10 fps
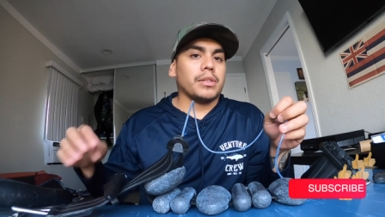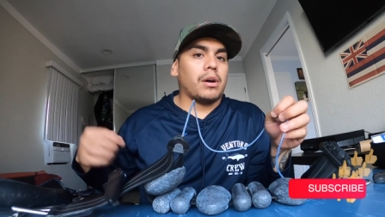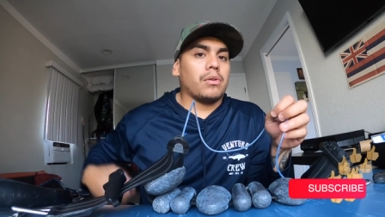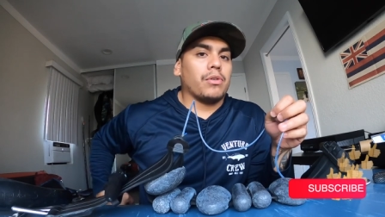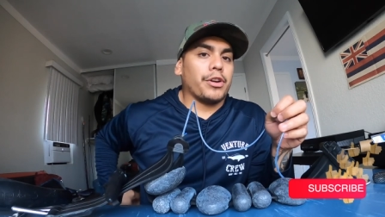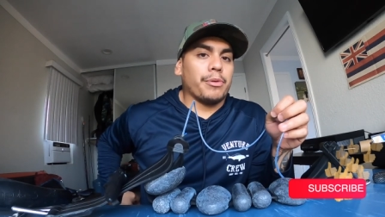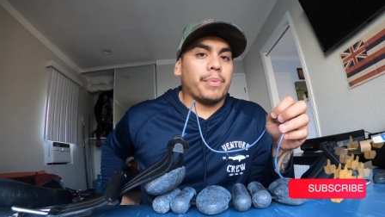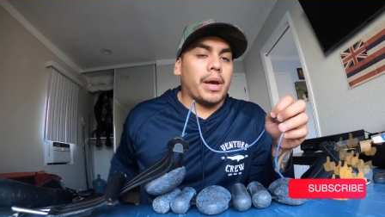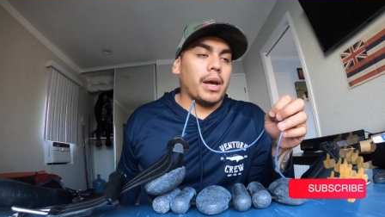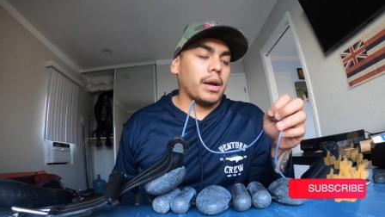the tako on your
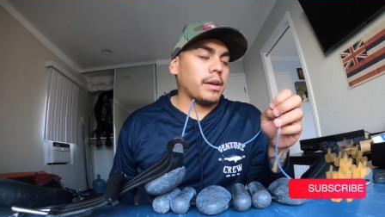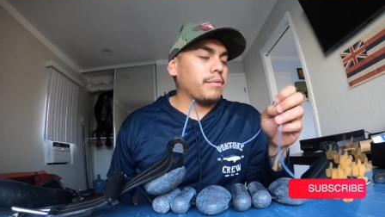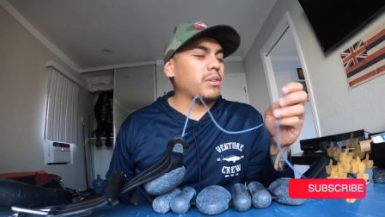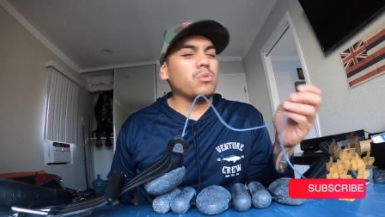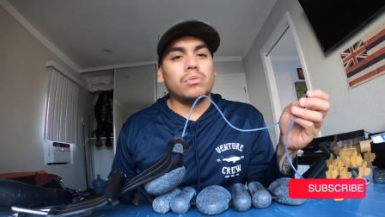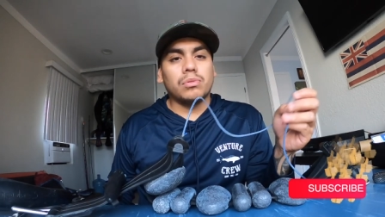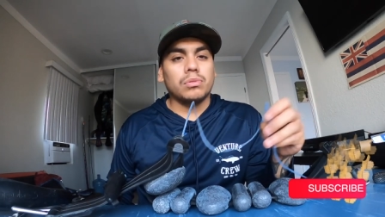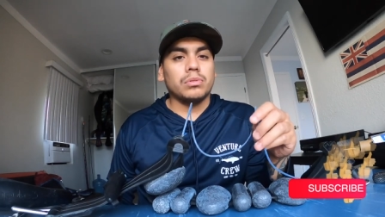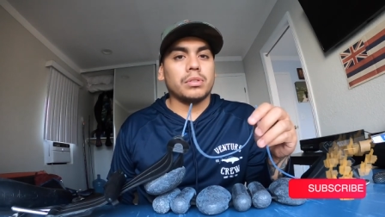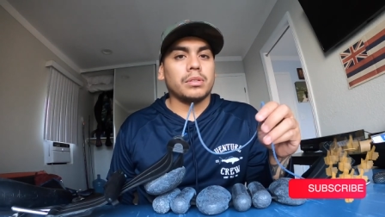back even
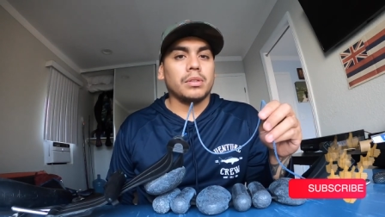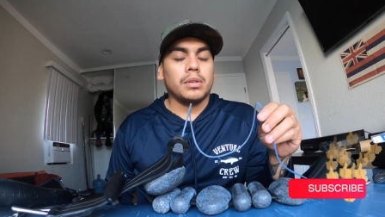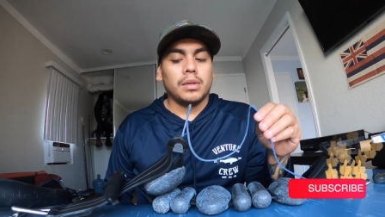ukus